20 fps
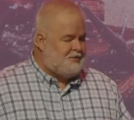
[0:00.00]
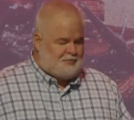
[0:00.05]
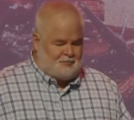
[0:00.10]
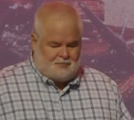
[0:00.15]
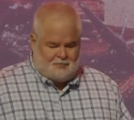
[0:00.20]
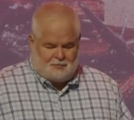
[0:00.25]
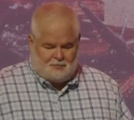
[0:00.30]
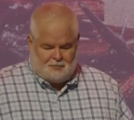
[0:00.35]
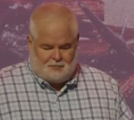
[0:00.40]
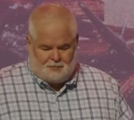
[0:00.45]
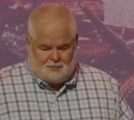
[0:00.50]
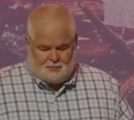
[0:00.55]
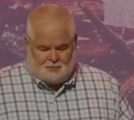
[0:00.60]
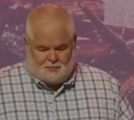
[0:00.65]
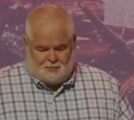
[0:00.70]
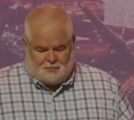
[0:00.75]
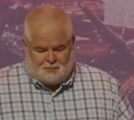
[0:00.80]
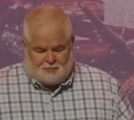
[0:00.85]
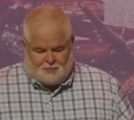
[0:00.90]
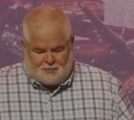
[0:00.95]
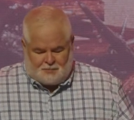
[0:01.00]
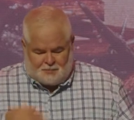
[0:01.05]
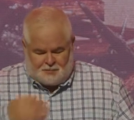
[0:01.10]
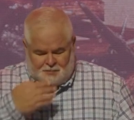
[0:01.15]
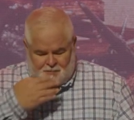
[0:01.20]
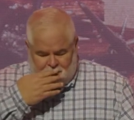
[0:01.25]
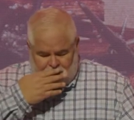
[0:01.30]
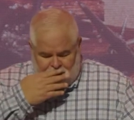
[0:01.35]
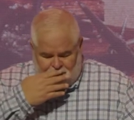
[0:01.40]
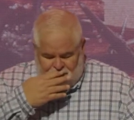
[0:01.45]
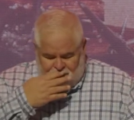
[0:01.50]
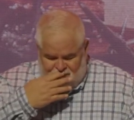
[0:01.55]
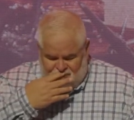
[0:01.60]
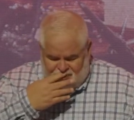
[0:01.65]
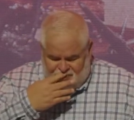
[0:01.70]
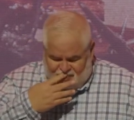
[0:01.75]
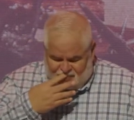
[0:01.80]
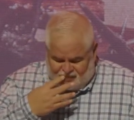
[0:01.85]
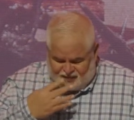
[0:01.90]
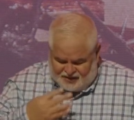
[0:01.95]

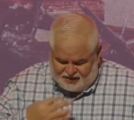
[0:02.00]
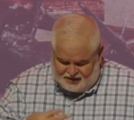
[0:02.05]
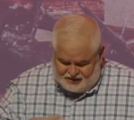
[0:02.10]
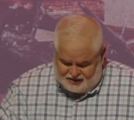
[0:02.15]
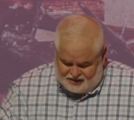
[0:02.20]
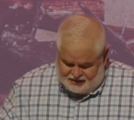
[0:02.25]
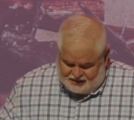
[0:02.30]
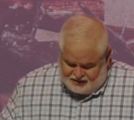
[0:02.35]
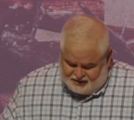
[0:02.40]
(silence)